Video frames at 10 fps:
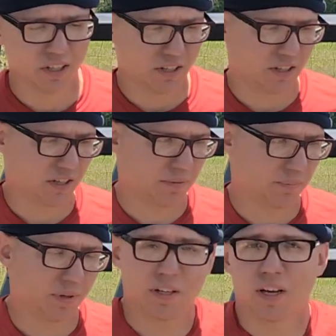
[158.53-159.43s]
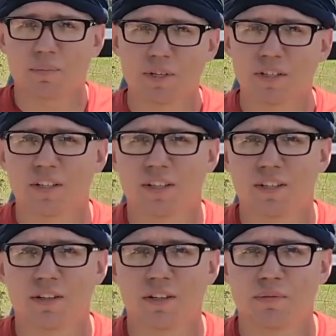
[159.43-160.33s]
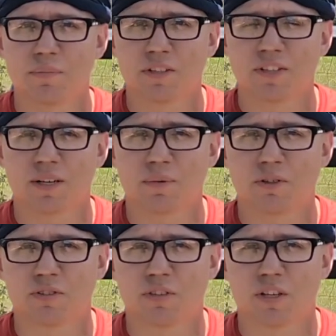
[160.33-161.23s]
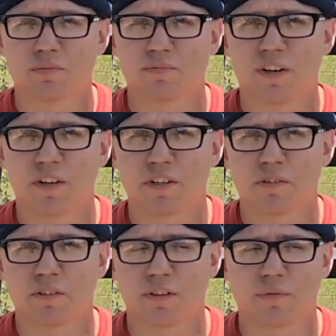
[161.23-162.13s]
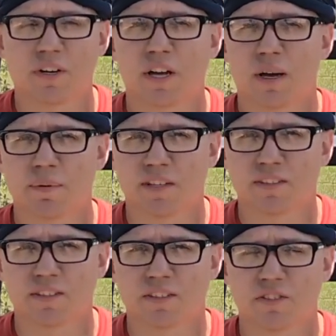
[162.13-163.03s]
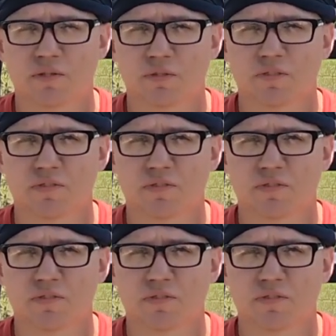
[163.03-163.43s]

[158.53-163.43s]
But I mean, in the meantime, I'm very happy I did this. It was a